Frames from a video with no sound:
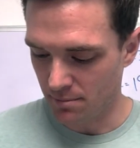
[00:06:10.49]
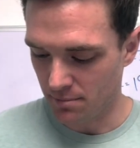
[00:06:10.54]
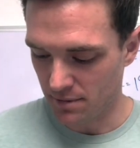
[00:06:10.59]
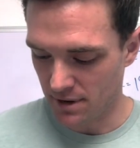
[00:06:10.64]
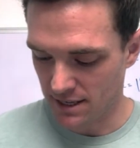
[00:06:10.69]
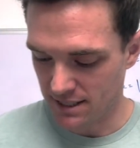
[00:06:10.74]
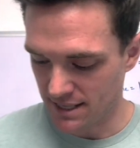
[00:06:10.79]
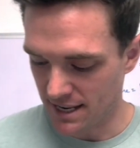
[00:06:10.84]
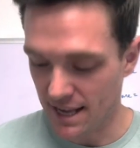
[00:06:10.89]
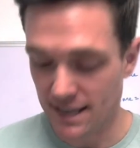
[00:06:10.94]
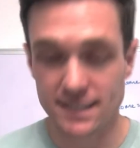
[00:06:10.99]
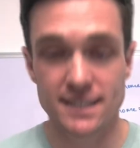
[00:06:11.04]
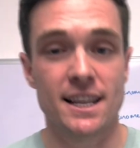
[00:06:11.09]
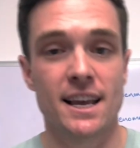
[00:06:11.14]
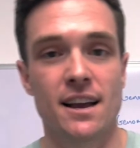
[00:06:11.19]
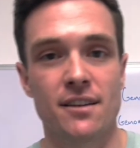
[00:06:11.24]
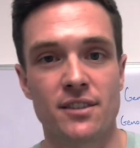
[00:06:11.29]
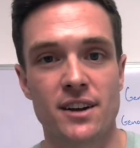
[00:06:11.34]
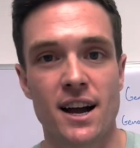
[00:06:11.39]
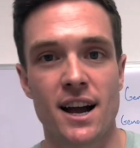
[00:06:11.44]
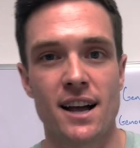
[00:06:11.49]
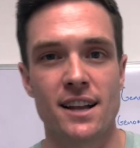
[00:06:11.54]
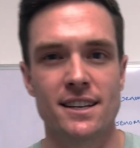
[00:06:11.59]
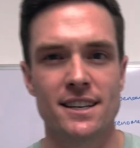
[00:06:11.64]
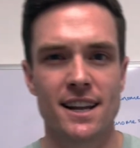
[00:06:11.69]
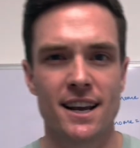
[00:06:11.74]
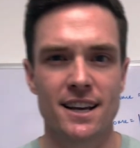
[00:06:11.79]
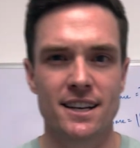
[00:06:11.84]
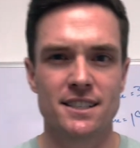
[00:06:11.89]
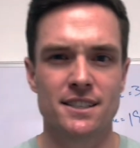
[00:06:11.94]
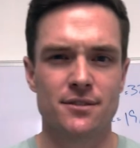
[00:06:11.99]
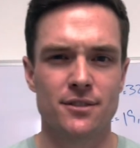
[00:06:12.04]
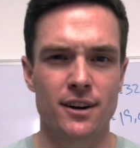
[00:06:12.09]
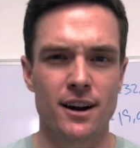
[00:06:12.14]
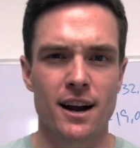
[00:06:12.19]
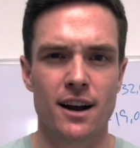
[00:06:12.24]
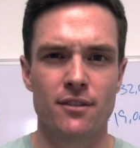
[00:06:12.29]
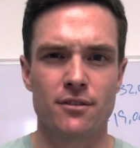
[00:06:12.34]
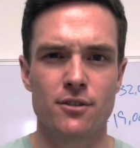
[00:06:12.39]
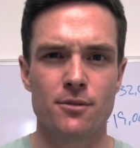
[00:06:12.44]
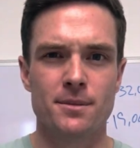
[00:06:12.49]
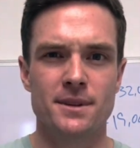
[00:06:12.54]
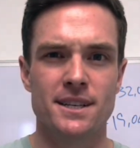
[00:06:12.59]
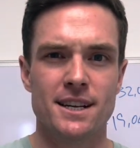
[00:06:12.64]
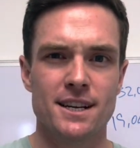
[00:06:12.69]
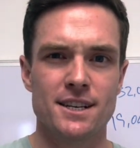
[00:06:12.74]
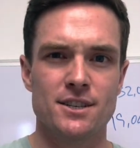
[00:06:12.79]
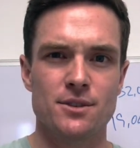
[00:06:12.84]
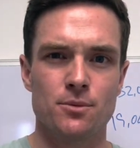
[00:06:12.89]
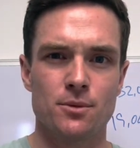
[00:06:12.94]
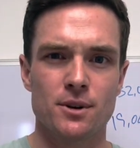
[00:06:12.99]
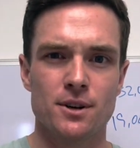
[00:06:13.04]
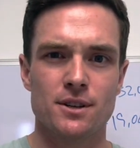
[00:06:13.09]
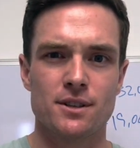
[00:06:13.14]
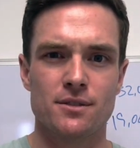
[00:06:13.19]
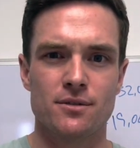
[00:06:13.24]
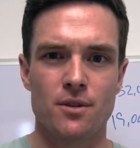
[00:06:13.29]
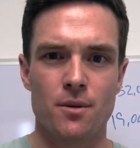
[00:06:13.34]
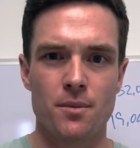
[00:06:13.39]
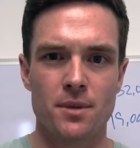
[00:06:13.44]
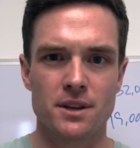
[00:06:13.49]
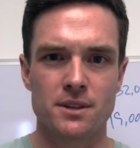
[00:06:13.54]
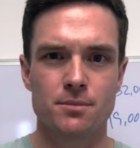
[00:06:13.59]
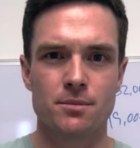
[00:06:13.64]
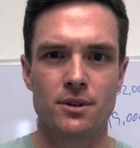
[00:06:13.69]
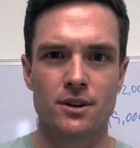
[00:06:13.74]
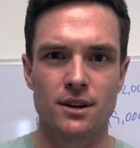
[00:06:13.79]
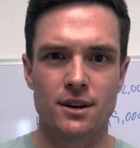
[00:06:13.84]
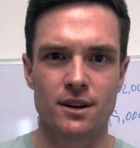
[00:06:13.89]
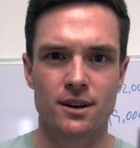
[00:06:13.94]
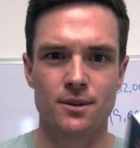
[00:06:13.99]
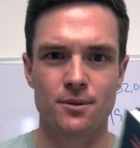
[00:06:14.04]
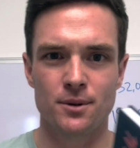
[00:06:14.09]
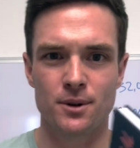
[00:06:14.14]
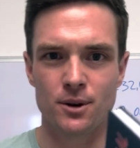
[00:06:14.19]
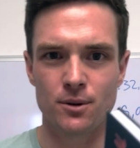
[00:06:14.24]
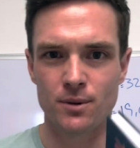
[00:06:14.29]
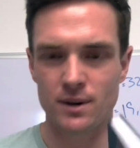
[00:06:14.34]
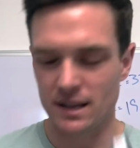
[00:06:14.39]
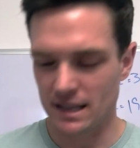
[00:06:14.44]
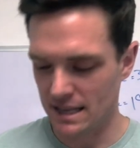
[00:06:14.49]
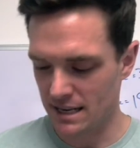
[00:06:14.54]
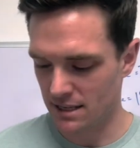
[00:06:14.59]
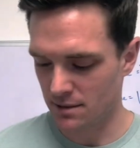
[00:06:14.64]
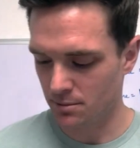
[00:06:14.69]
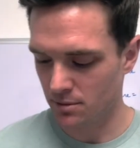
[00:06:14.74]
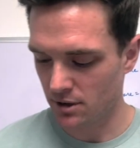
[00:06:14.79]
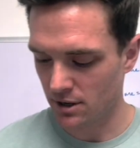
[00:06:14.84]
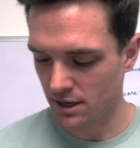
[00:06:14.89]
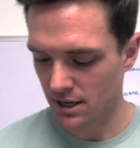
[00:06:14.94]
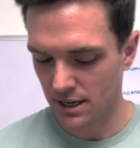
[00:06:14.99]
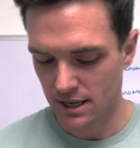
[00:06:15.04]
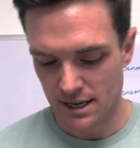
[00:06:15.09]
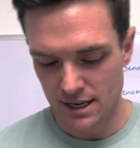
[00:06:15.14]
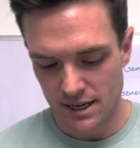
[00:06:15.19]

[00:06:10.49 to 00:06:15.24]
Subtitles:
It's nice to have context for how fermentation works from this book when you're reading this book.